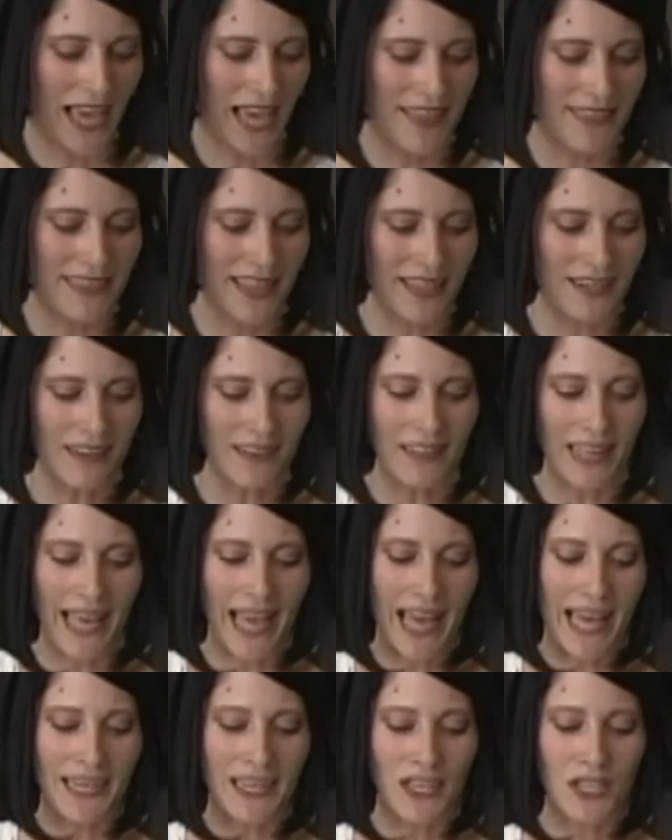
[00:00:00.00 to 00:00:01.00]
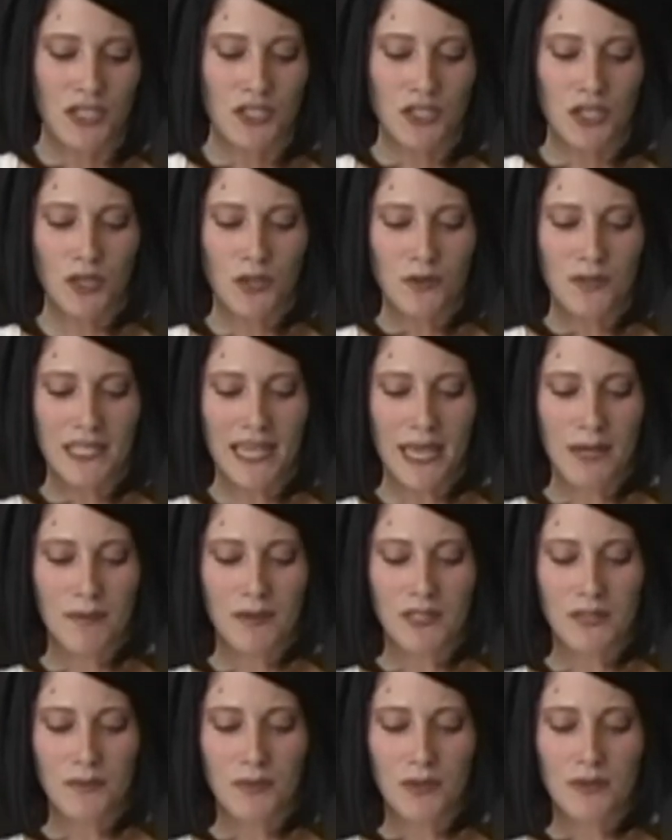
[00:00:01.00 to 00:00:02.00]
And then I'll add 2
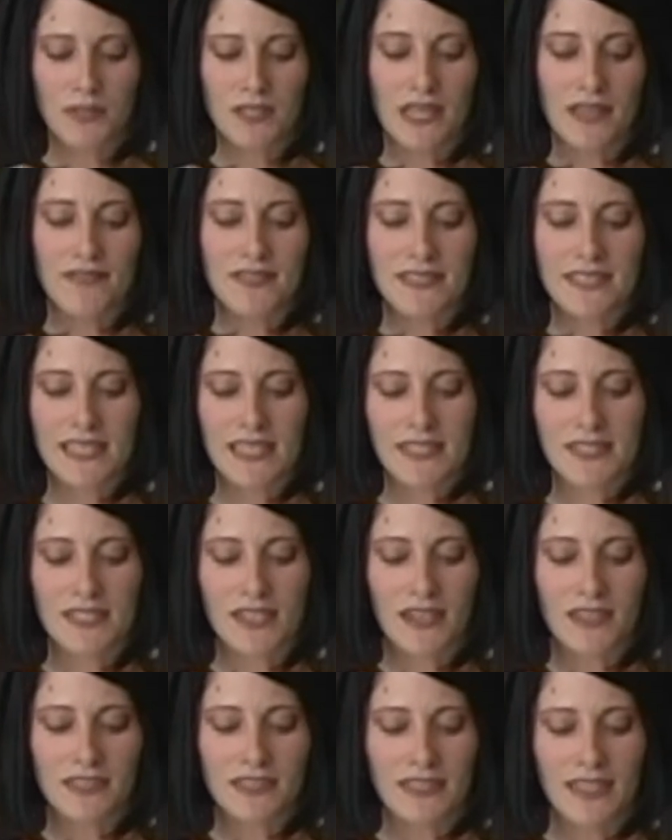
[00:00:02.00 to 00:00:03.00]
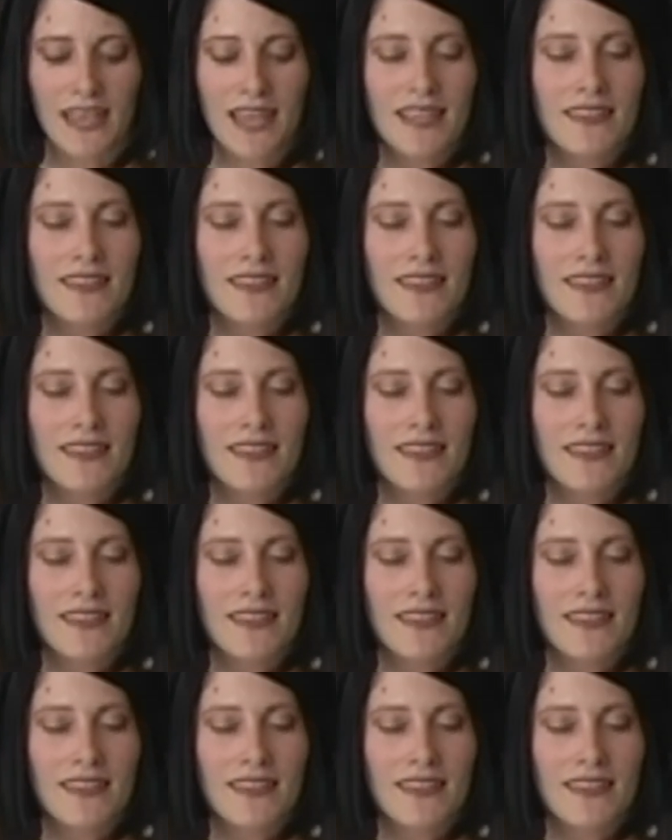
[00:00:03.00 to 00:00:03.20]
tablespoons of sea salt.